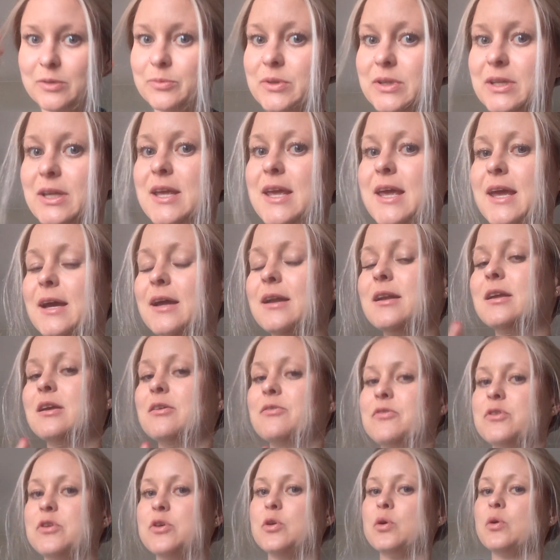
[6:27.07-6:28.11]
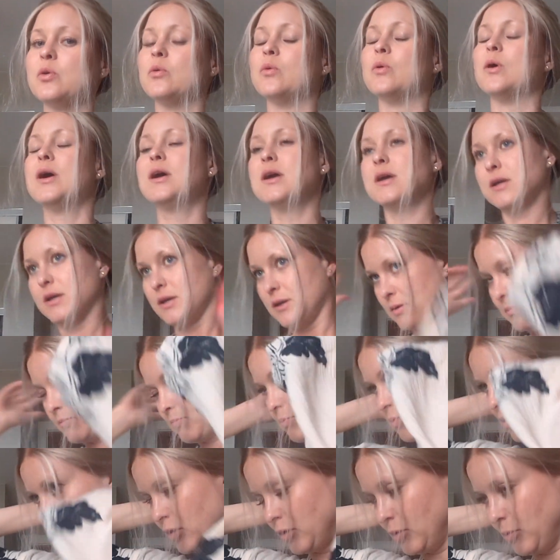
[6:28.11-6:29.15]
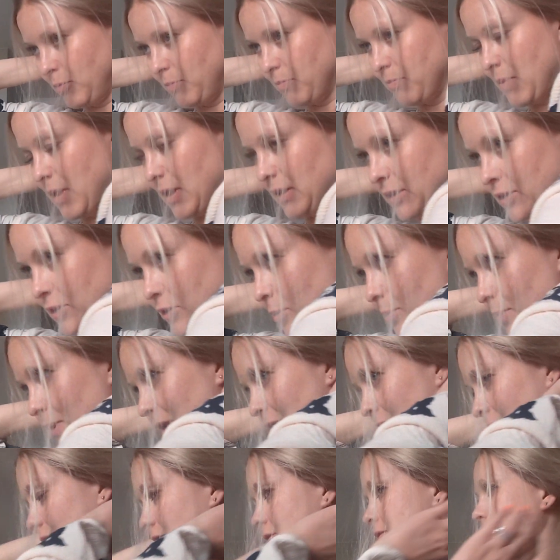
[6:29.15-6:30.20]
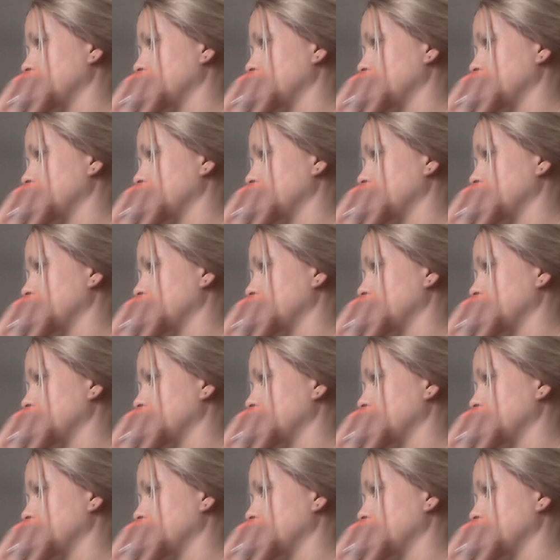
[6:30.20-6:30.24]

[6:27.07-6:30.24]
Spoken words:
really can't if you pull a little bit of hair